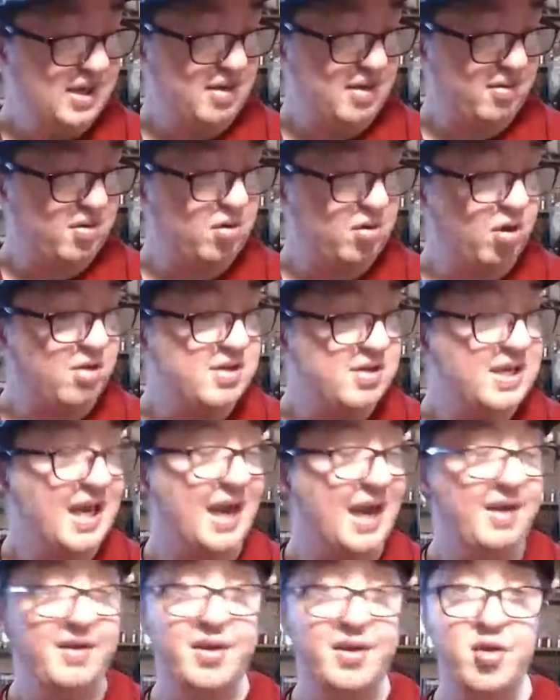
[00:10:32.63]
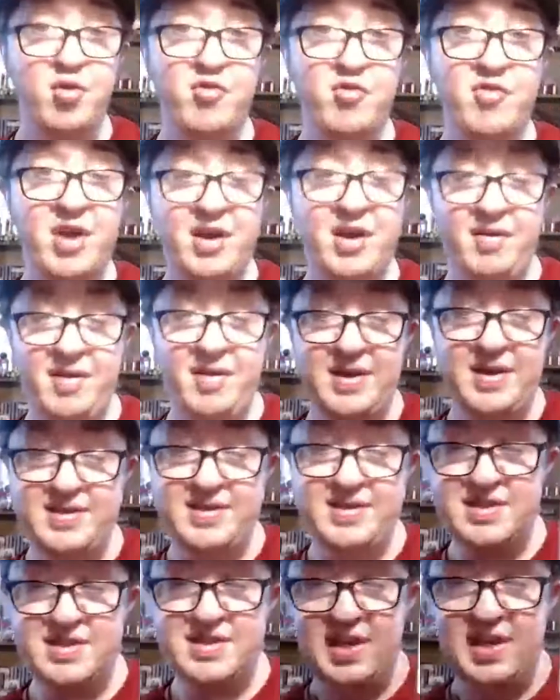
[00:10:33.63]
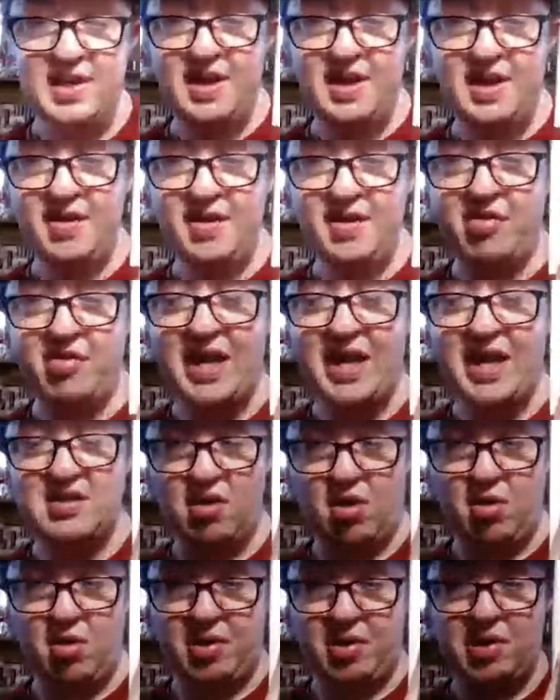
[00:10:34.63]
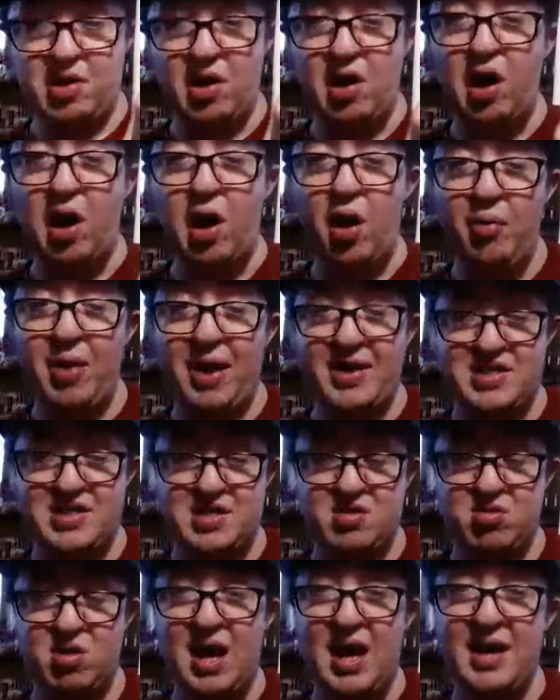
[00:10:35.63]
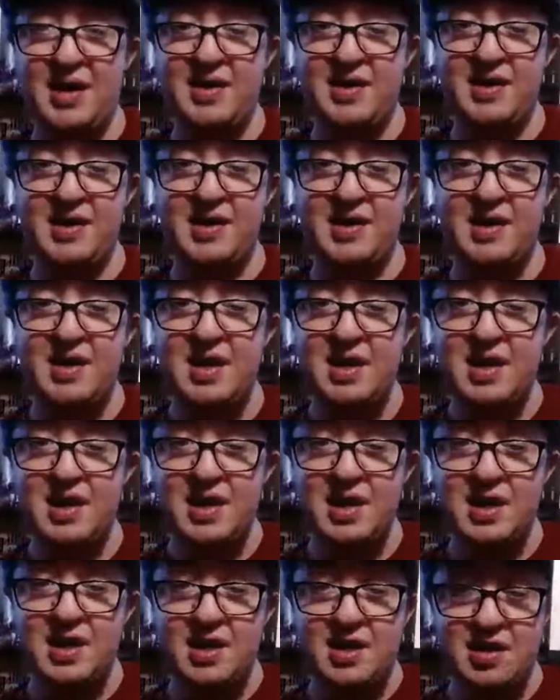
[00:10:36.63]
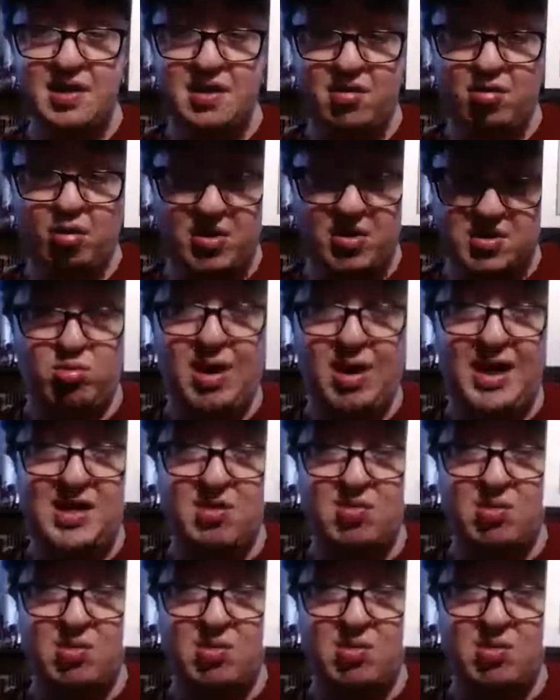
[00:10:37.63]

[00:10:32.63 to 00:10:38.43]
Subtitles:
and of course you got new villains. These are the cult that's trying to resurrect